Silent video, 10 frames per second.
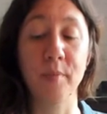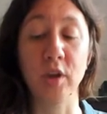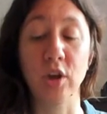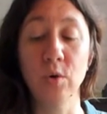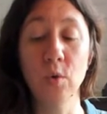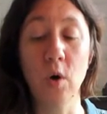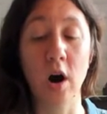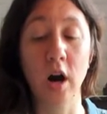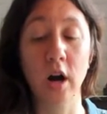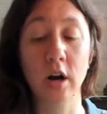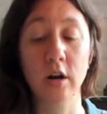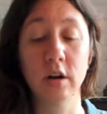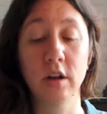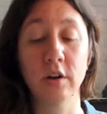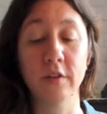You're
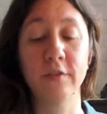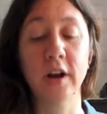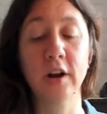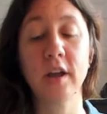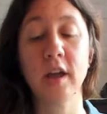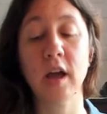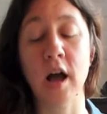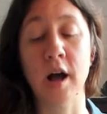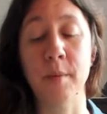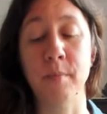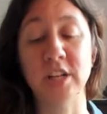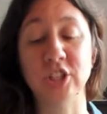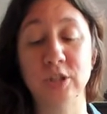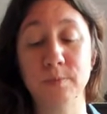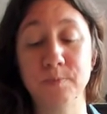very
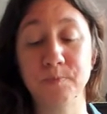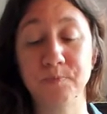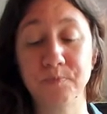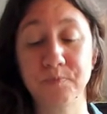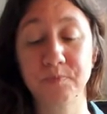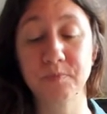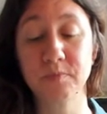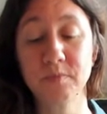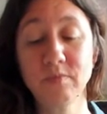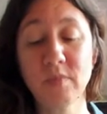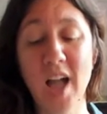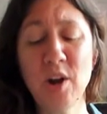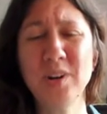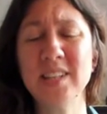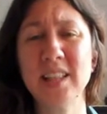much, I
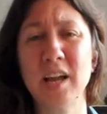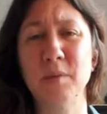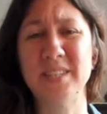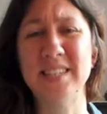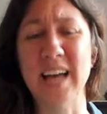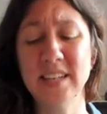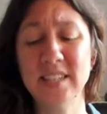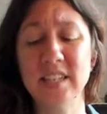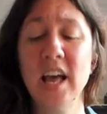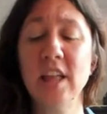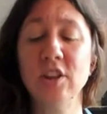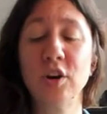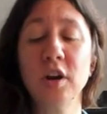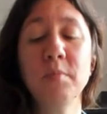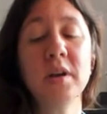don't want to say like obsessed. There
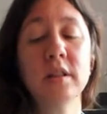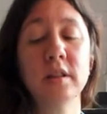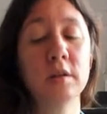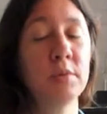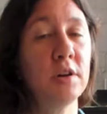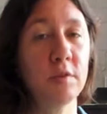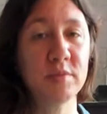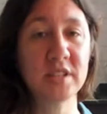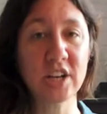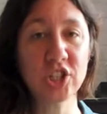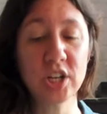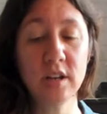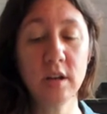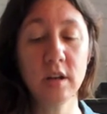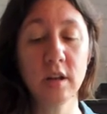could be a little bit of
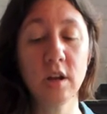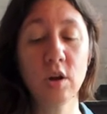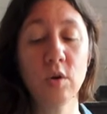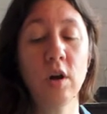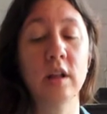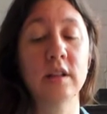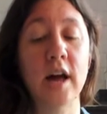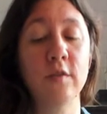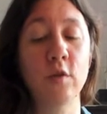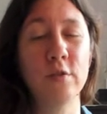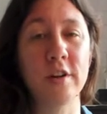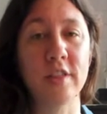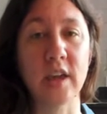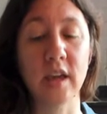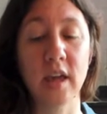obsession, you know, a lot of
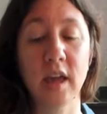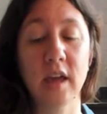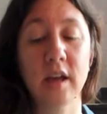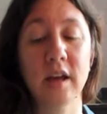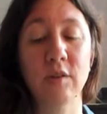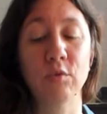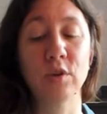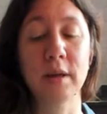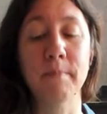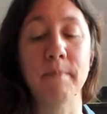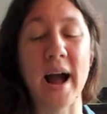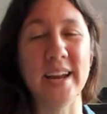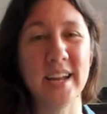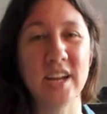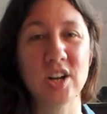overthinking, really
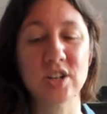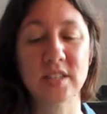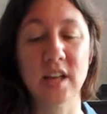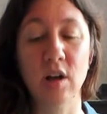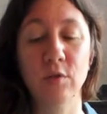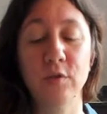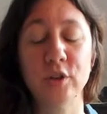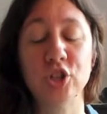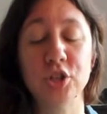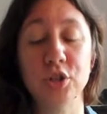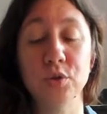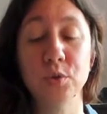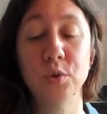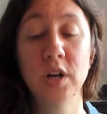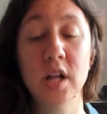binding yourself
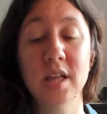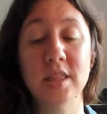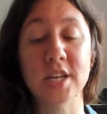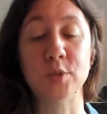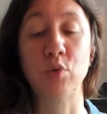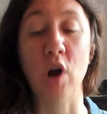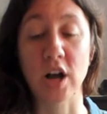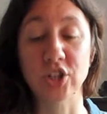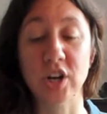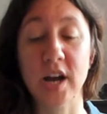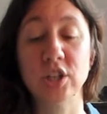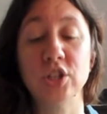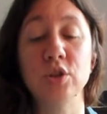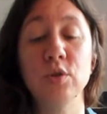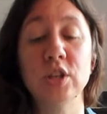to this project,
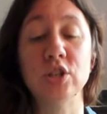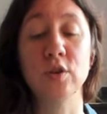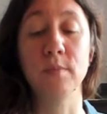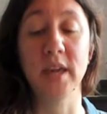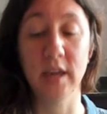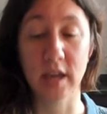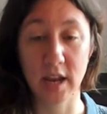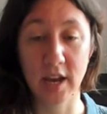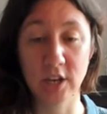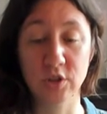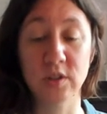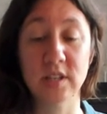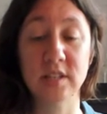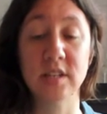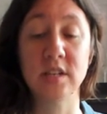to this new beginning, to
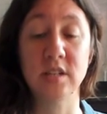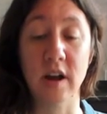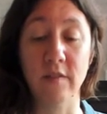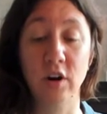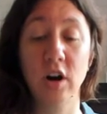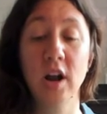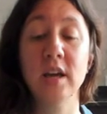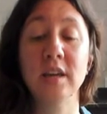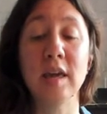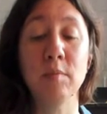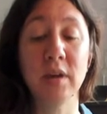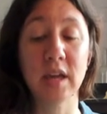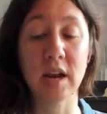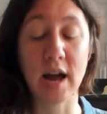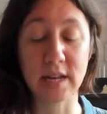this endeavor, keeping
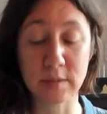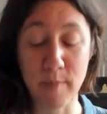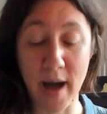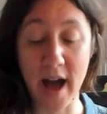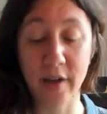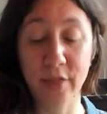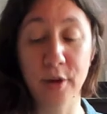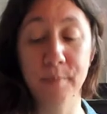it on its path.